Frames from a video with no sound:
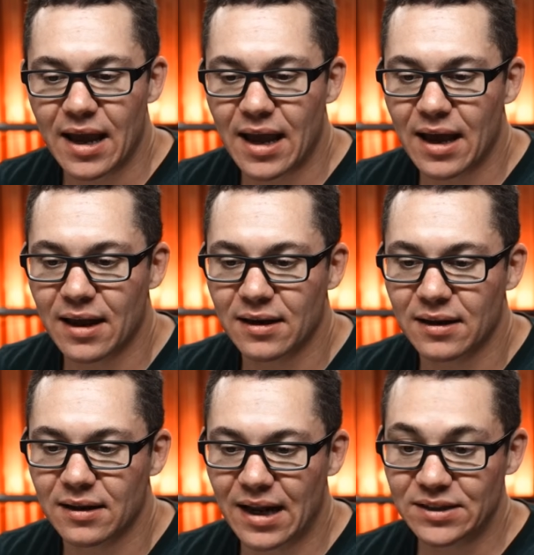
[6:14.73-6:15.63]
And
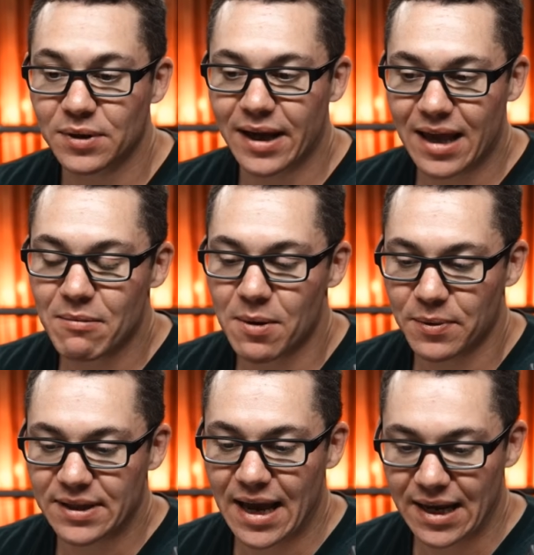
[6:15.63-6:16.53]
that's when I came up
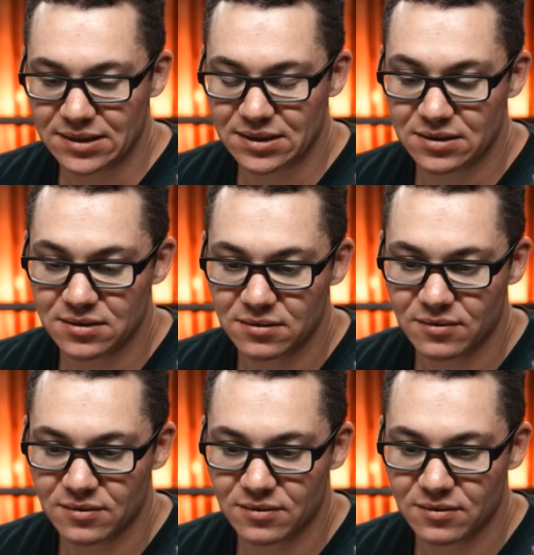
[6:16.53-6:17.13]
with the ACES